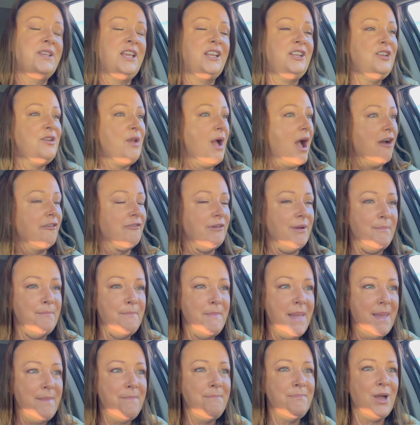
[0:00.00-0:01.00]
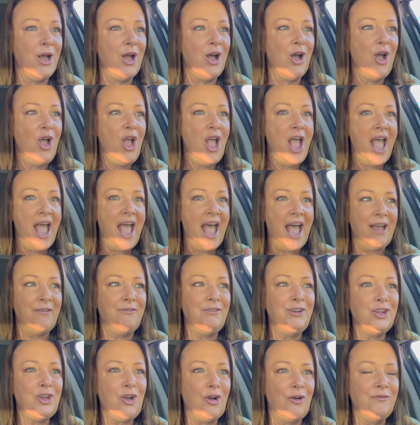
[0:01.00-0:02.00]
I remember
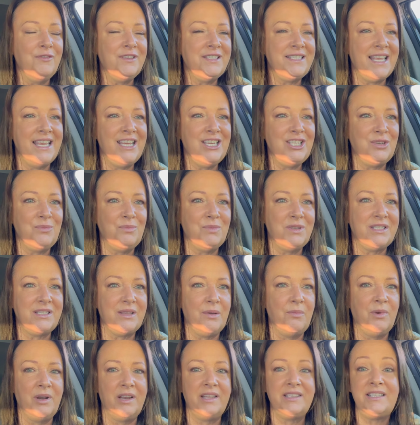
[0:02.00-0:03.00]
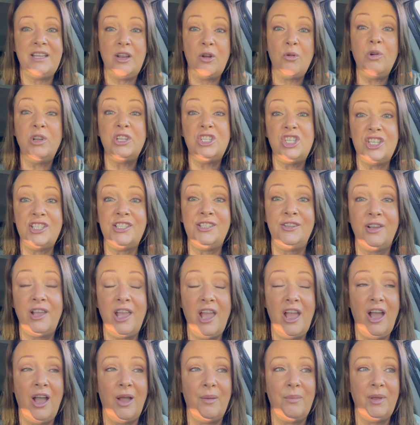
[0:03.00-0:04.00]
having a conversation with someone. I said, oh, I'll just look
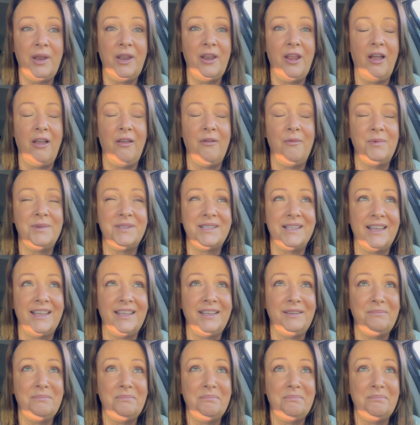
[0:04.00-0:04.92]
it up. And I was like,